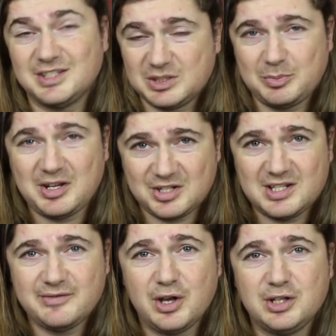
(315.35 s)

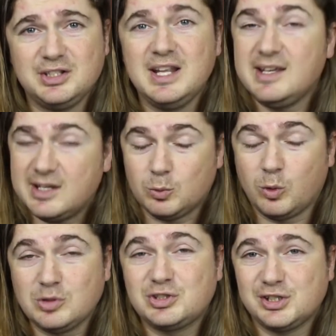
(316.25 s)
especially Vernon, it
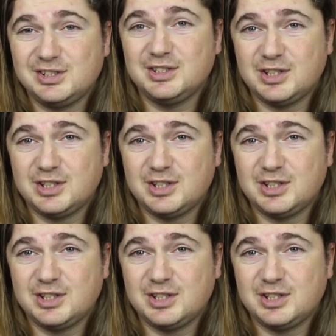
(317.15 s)
was just a